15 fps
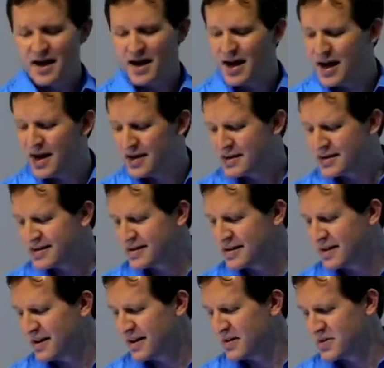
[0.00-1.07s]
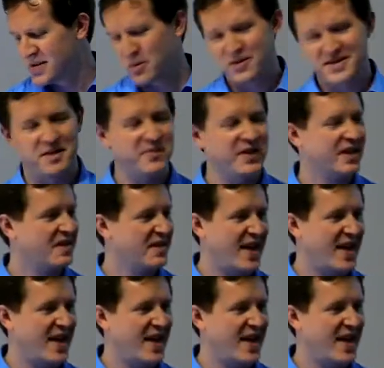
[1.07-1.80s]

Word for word: And thought, well, something